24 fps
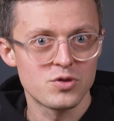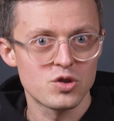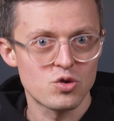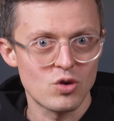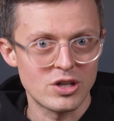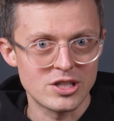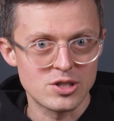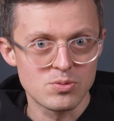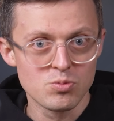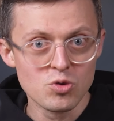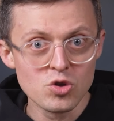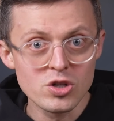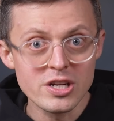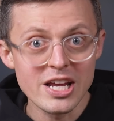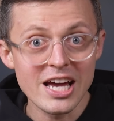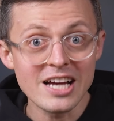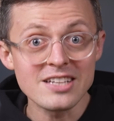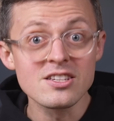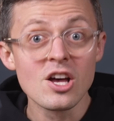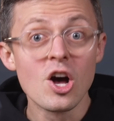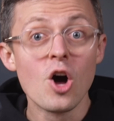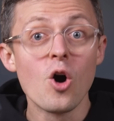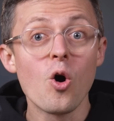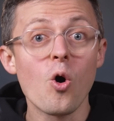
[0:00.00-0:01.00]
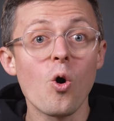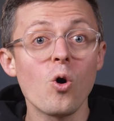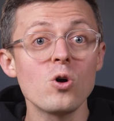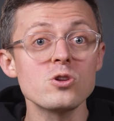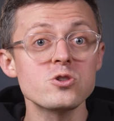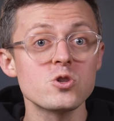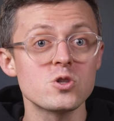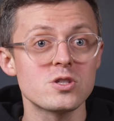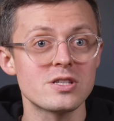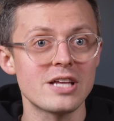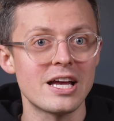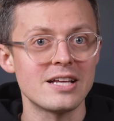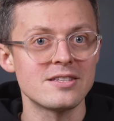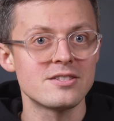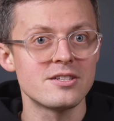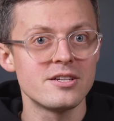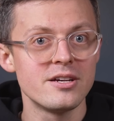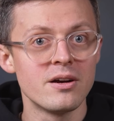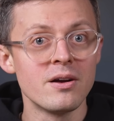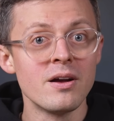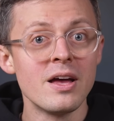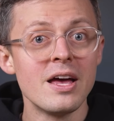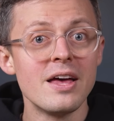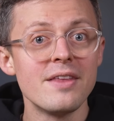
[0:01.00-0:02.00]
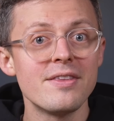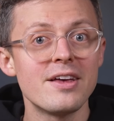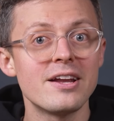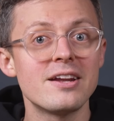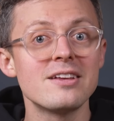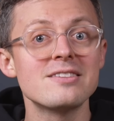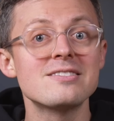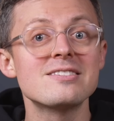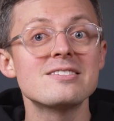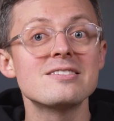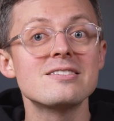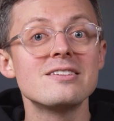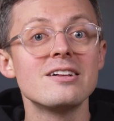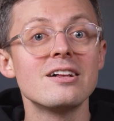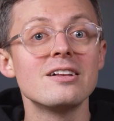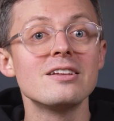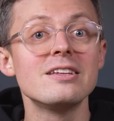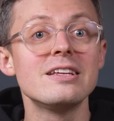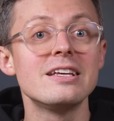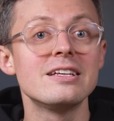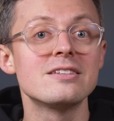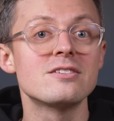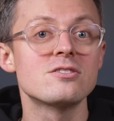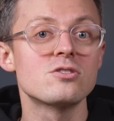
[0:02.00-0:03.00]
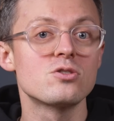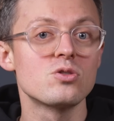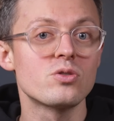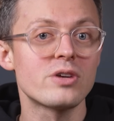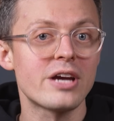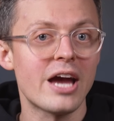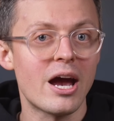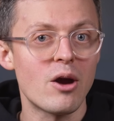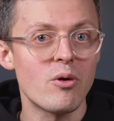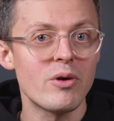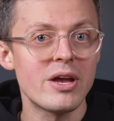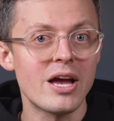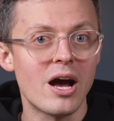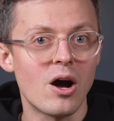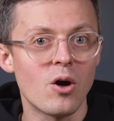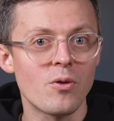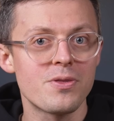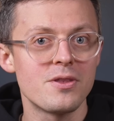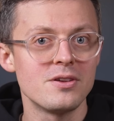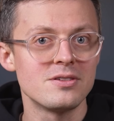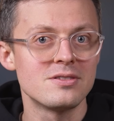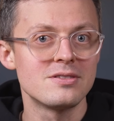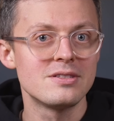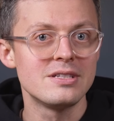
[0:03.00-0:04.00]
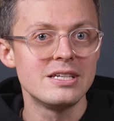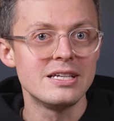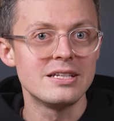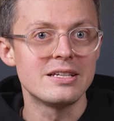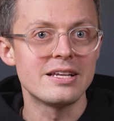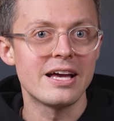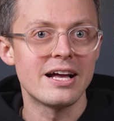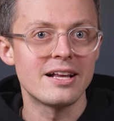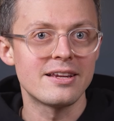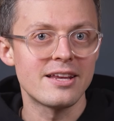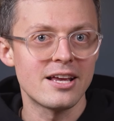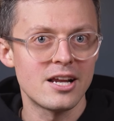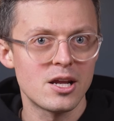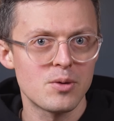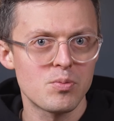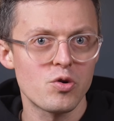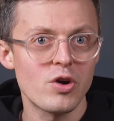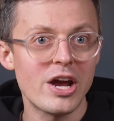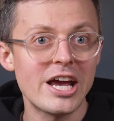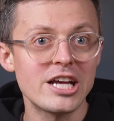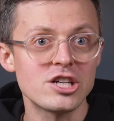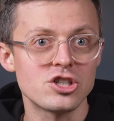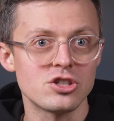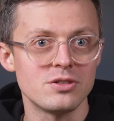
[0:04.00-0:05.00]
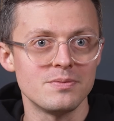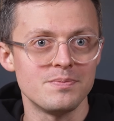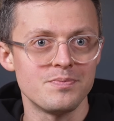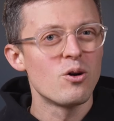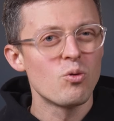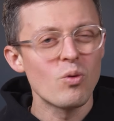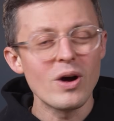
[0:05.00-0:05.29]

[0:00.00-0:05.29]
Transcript: Transmutex also states here that it still needs to carry out this detailed elaboration.